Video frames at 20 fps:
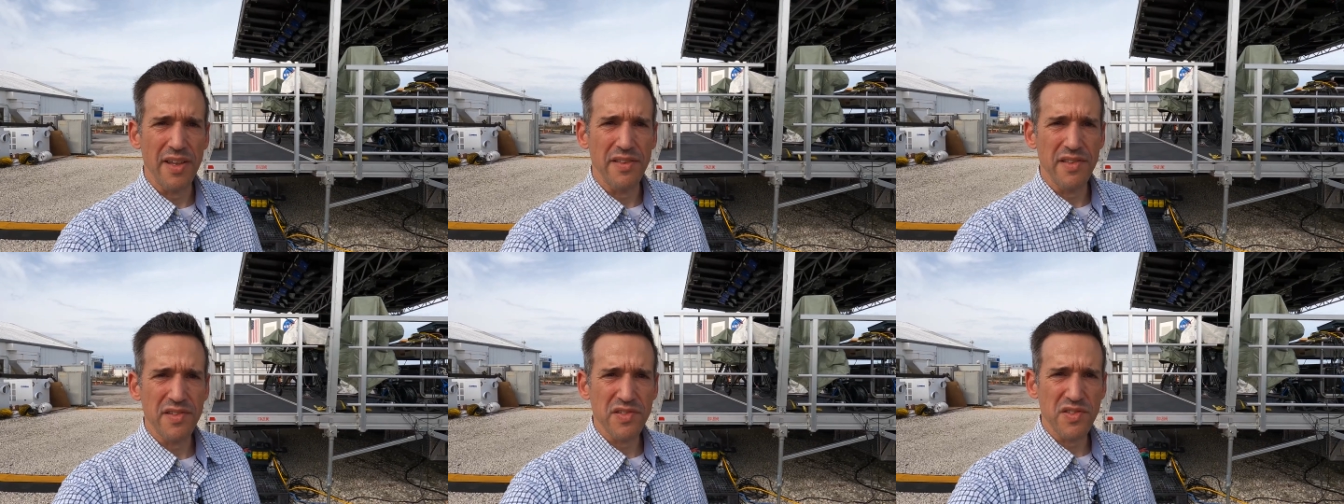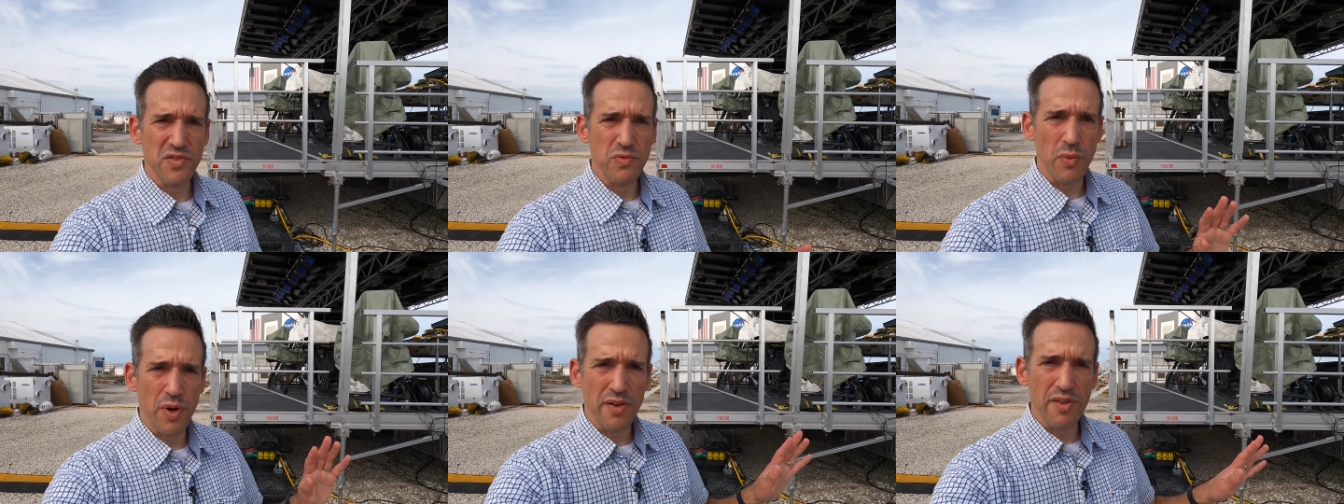and
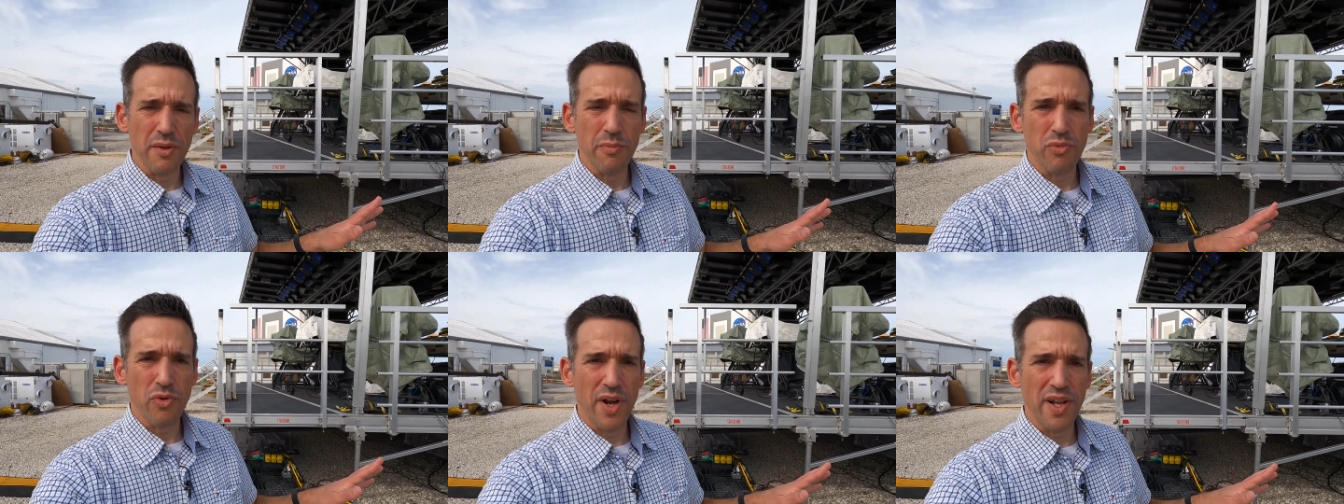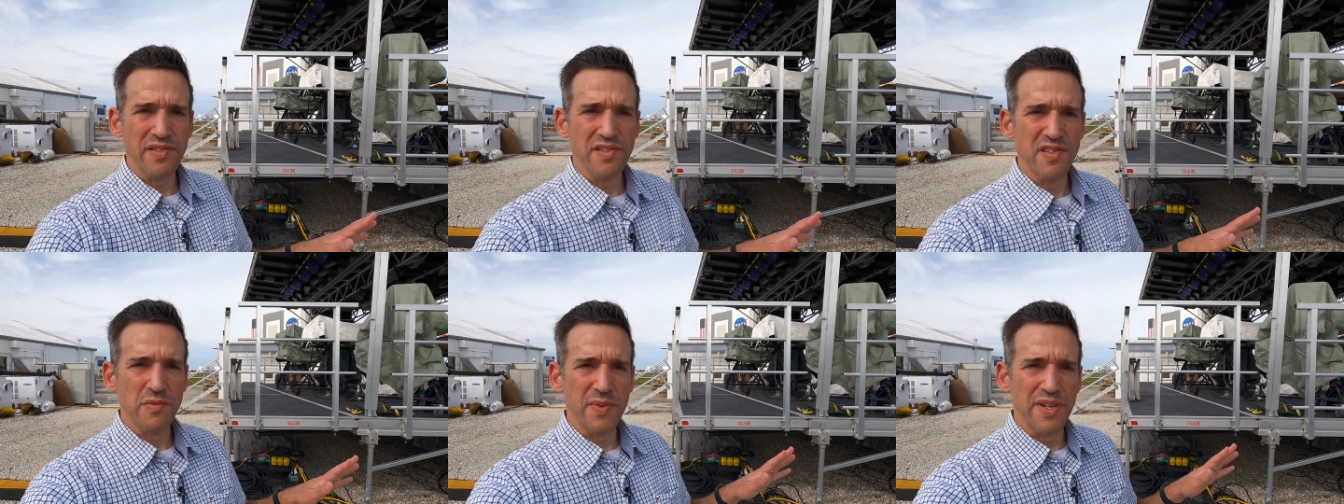this is where the
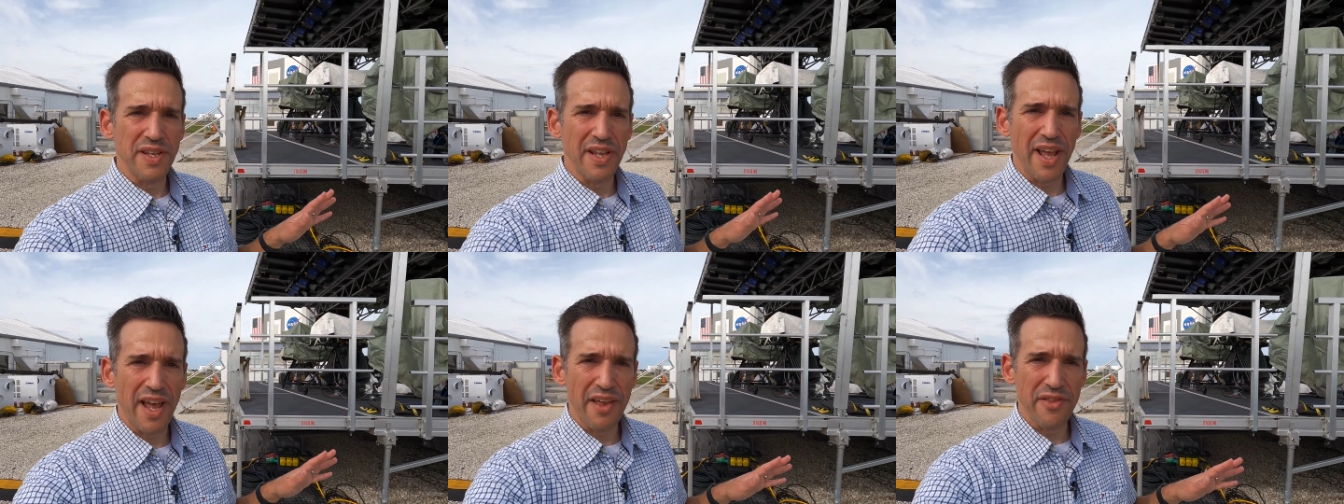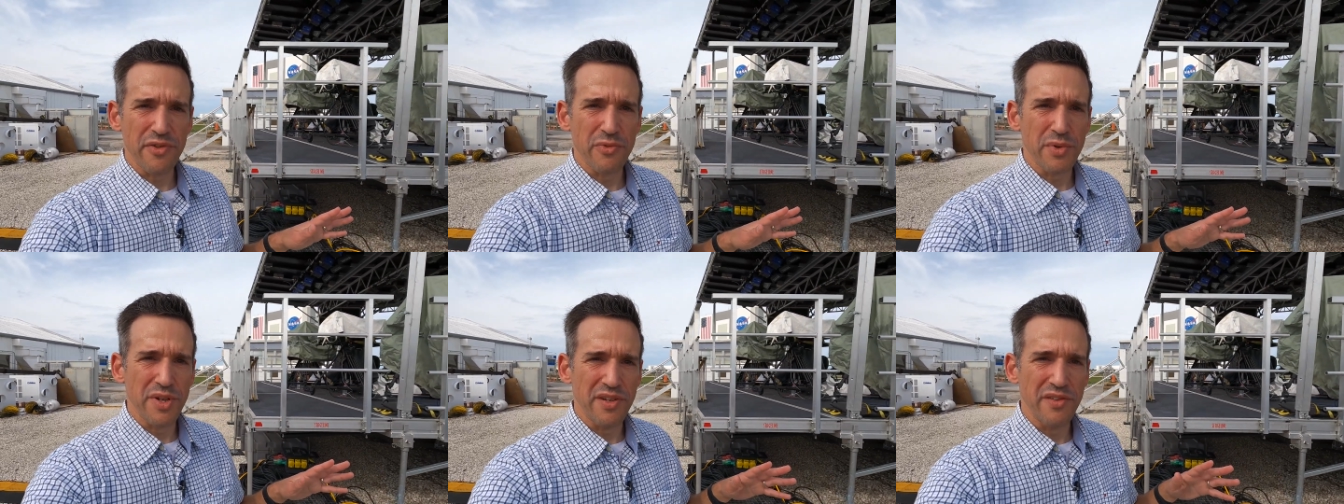press has been
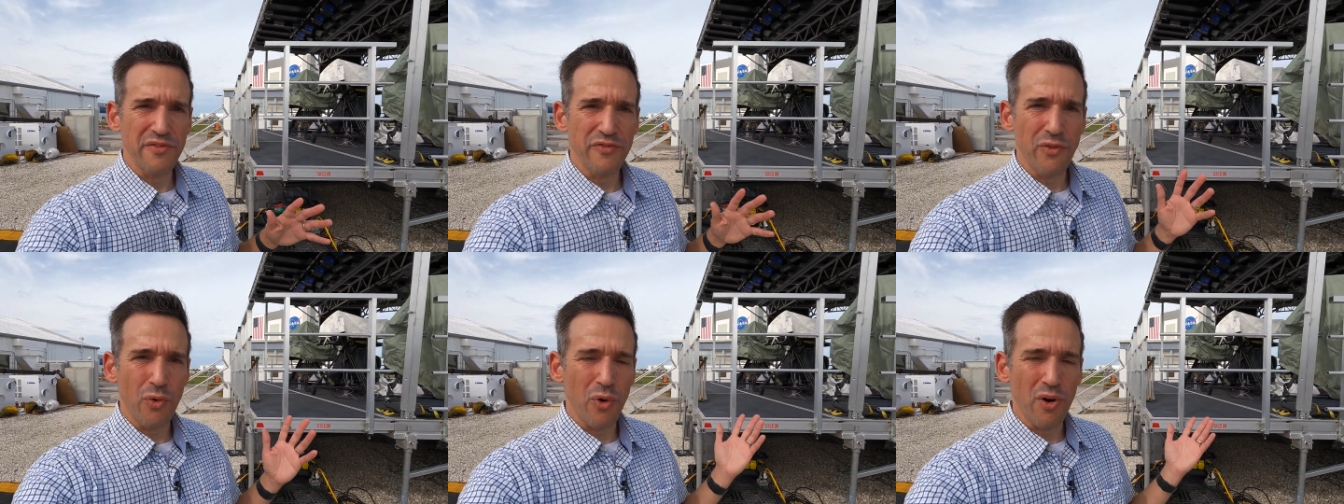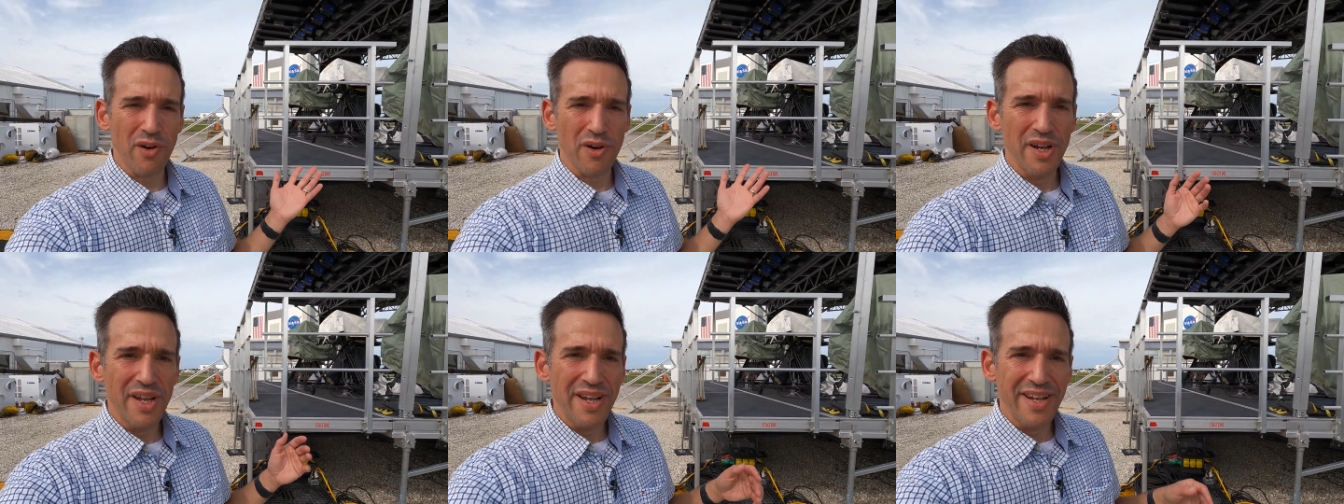gathering
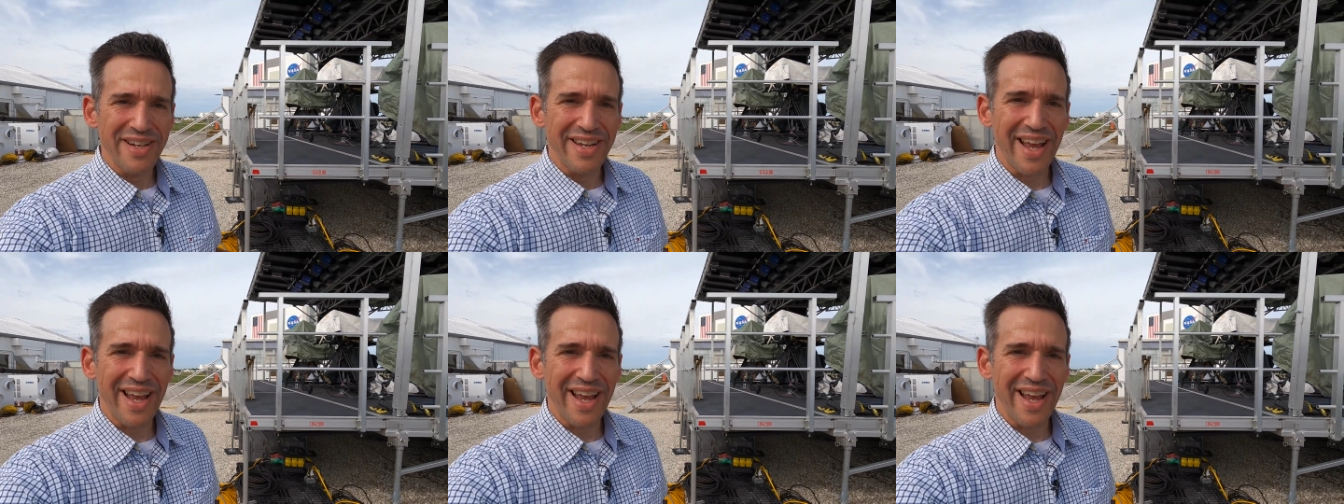for